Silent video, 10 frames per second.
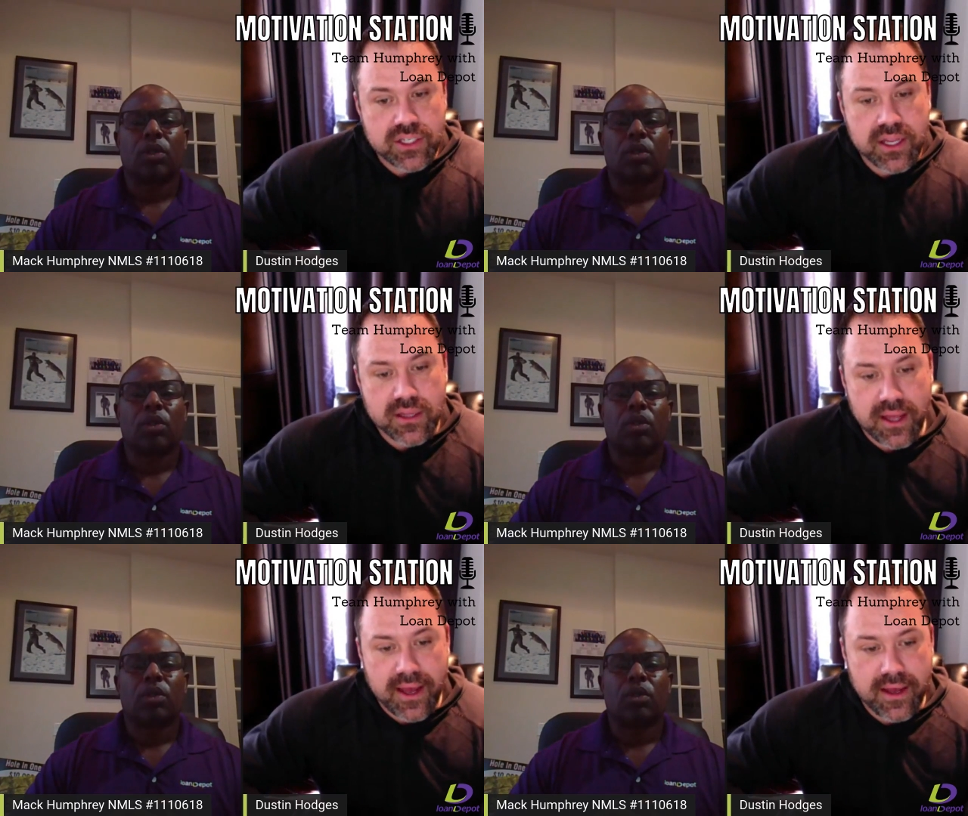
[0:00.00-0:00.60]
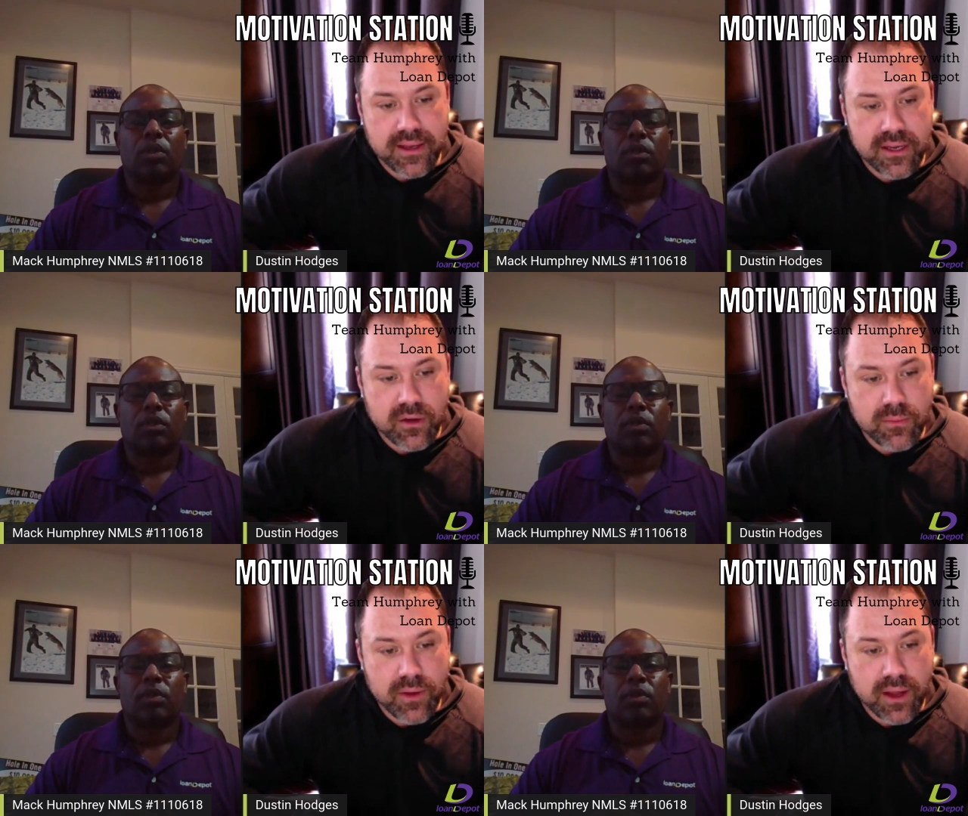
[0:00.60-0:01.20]
Speaker 1: just think that, you
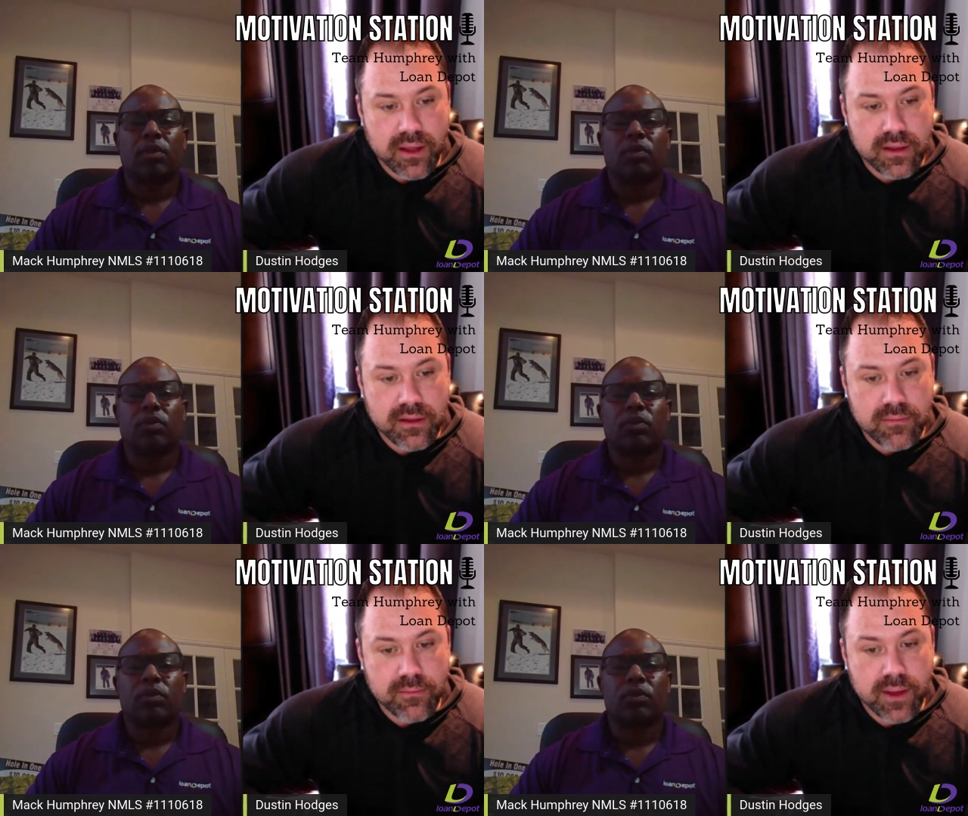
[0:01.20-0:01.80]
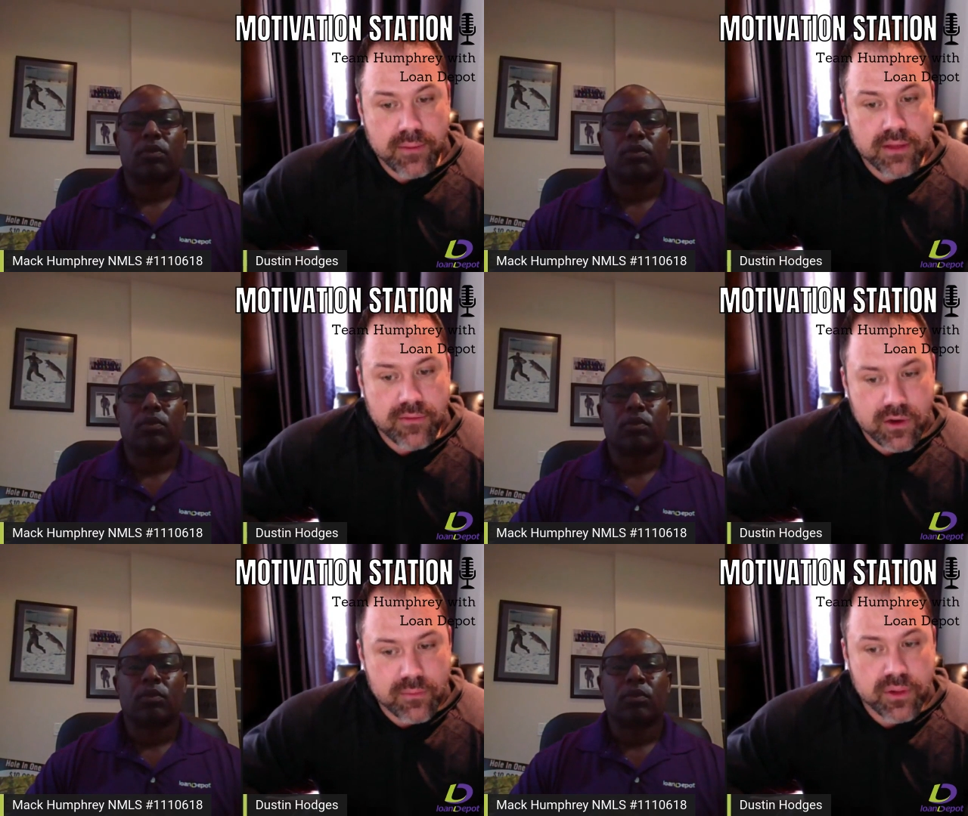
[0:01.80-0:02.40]
know, by
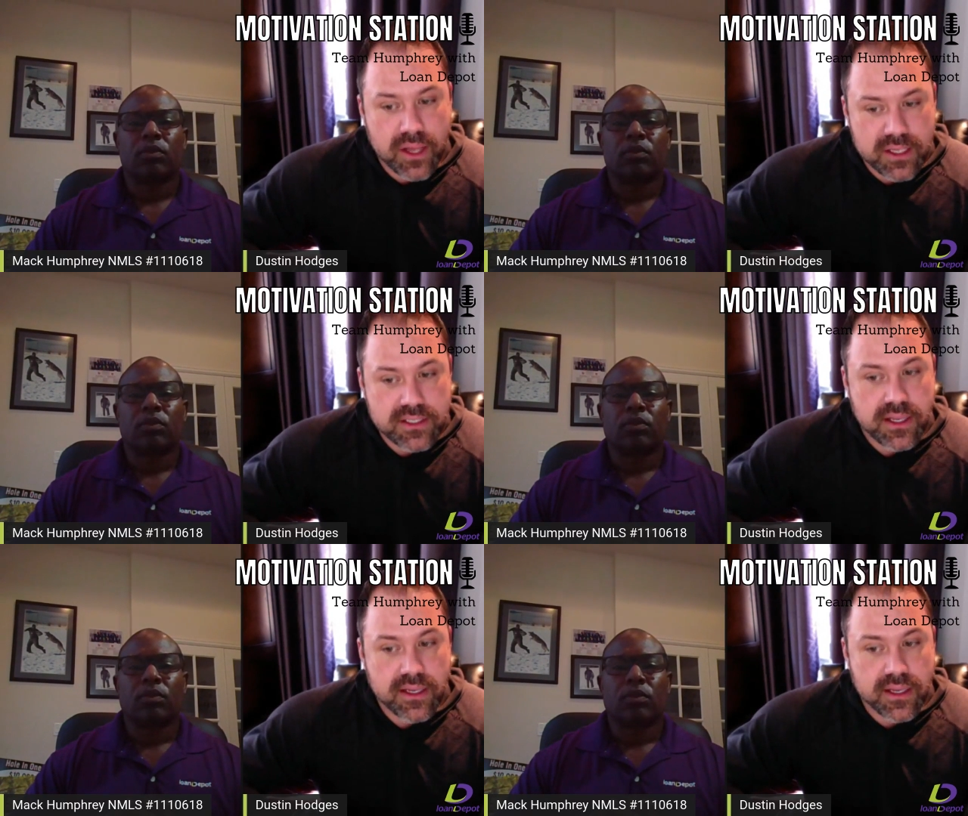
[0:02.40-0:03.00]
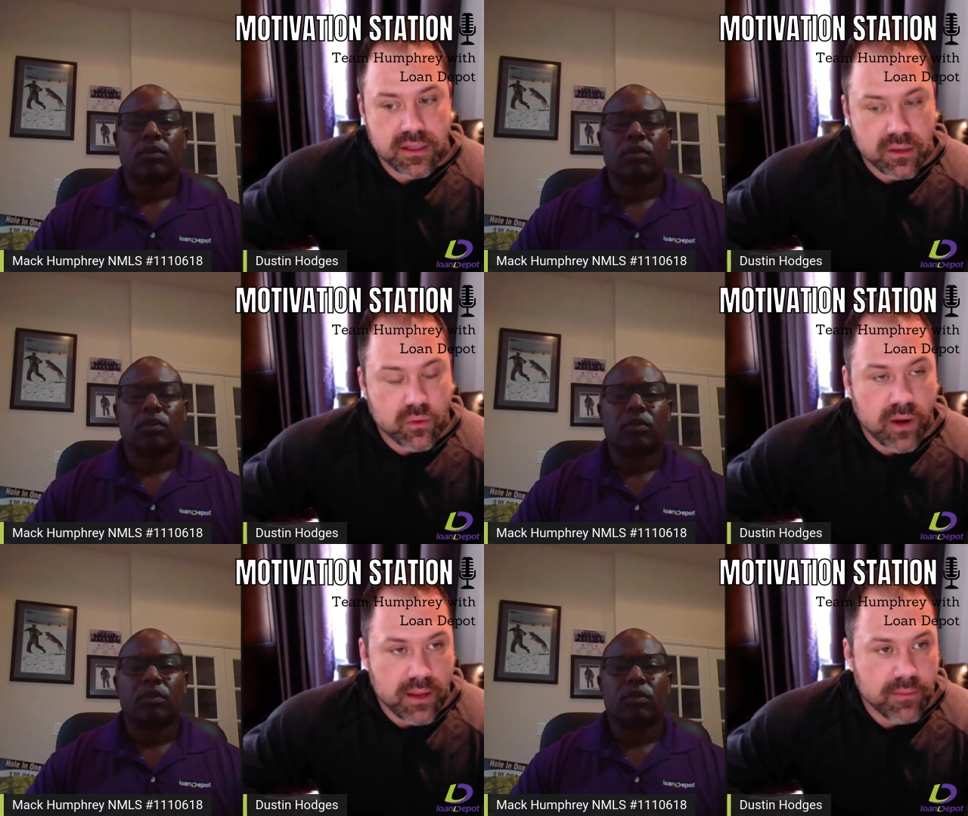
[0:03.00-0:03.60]
being very blessed and getting the
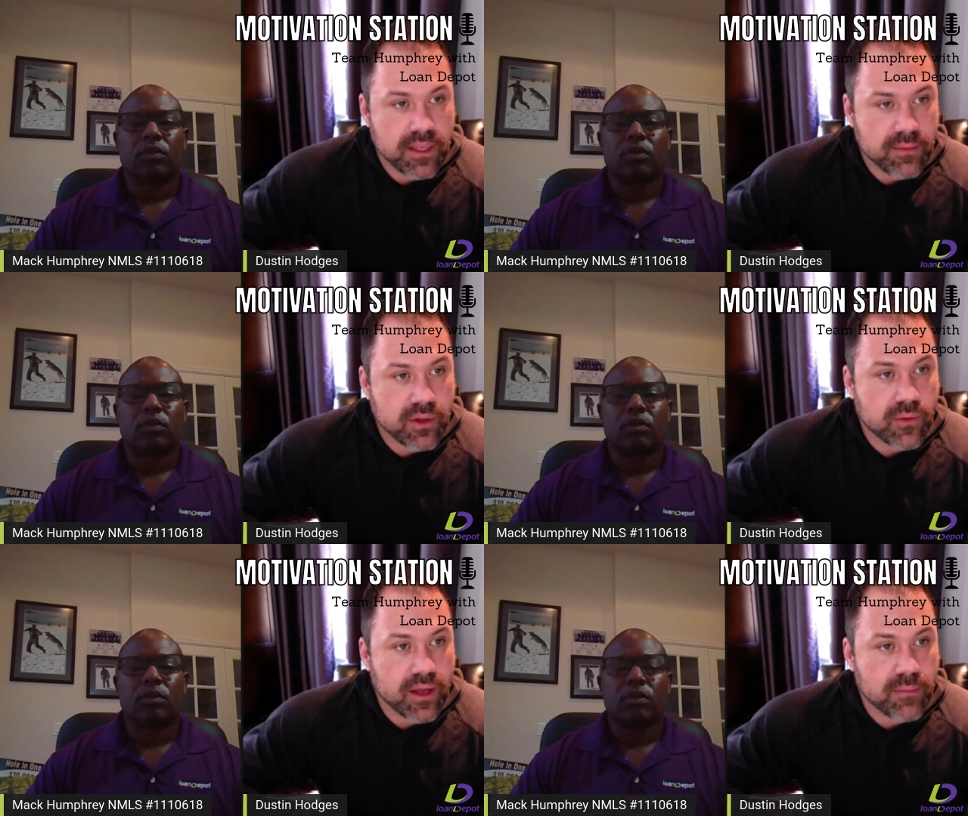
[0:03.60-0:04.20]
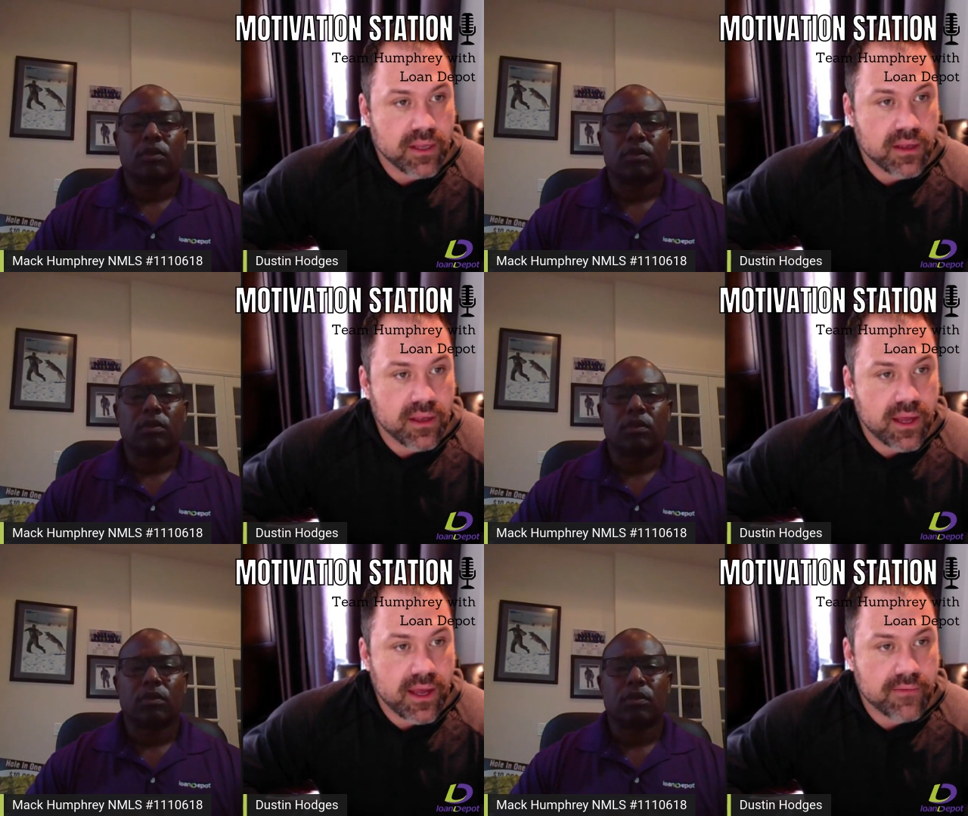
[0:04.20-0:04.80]
right people around me
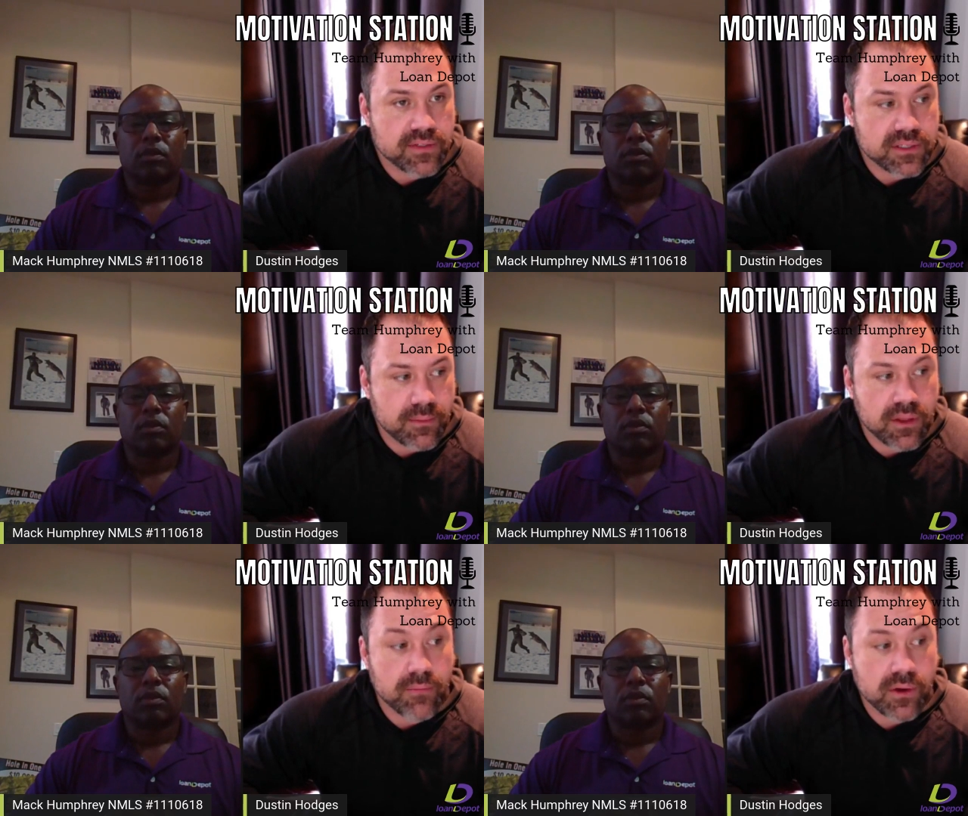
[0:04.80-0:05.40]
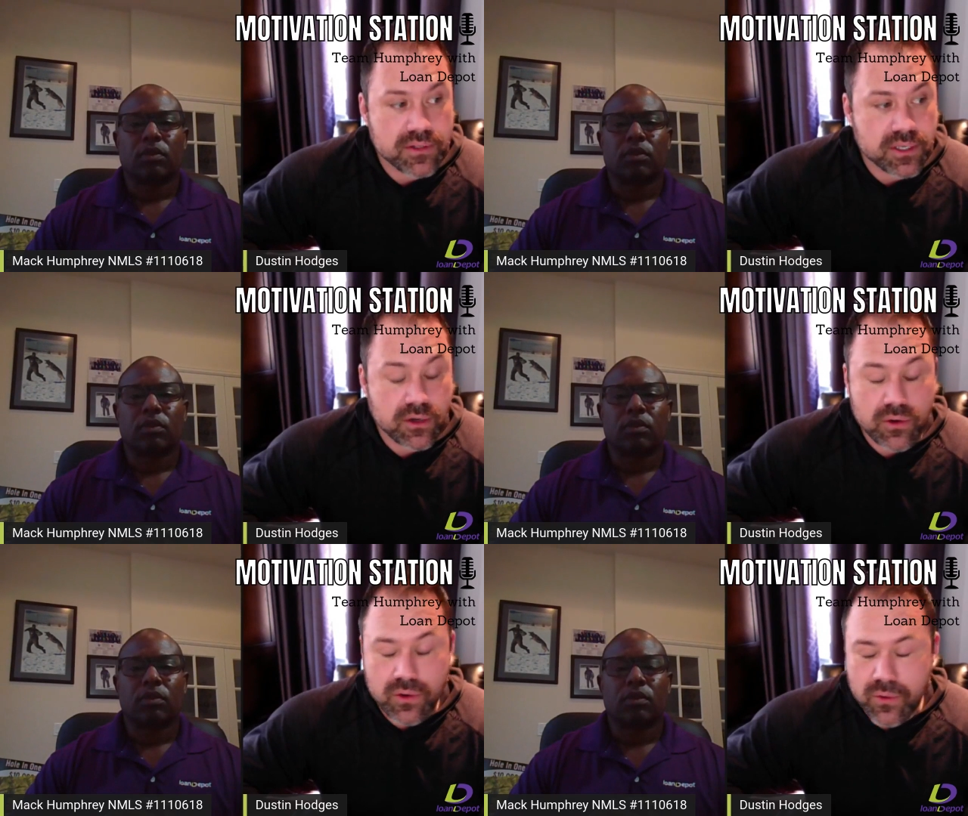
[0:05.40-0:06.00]
and having some of the most
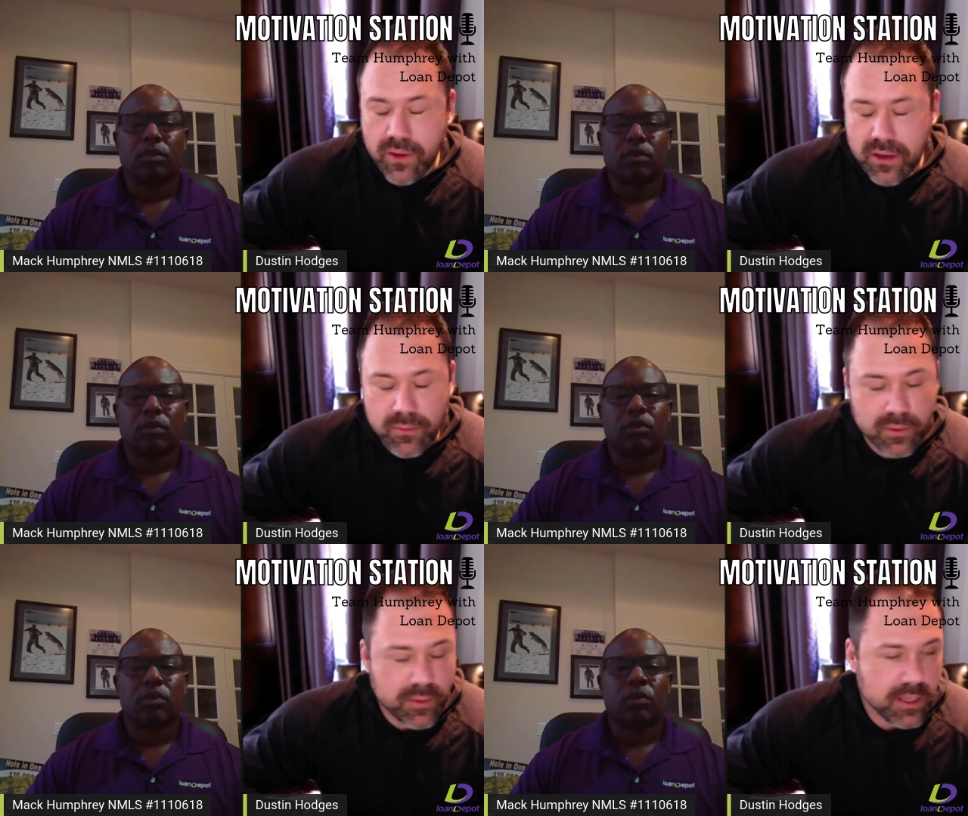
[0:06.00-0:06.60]
incredible